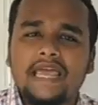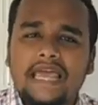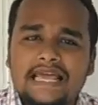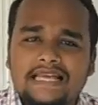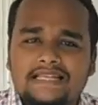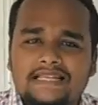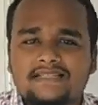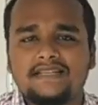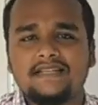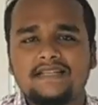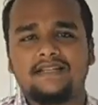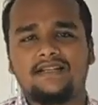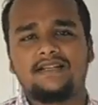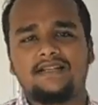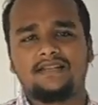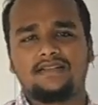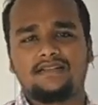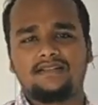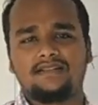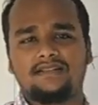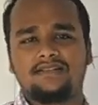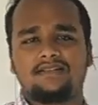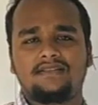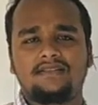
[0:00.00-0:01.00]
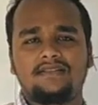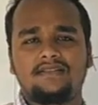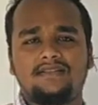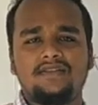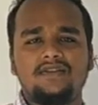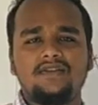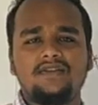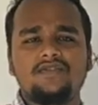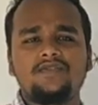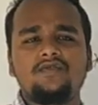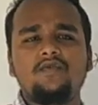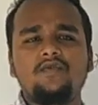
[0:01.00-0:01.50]
acid.
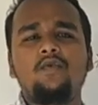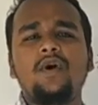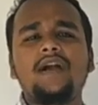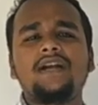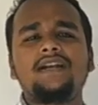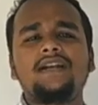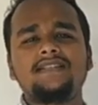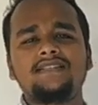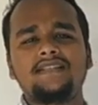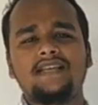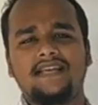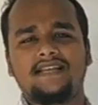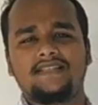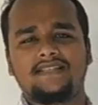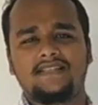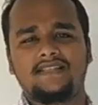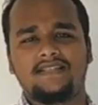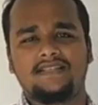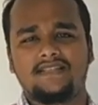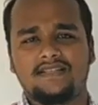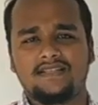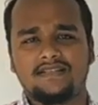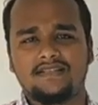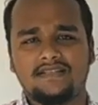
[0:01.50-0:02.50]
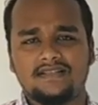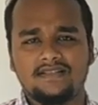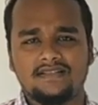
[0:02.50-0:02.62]
What is an acid?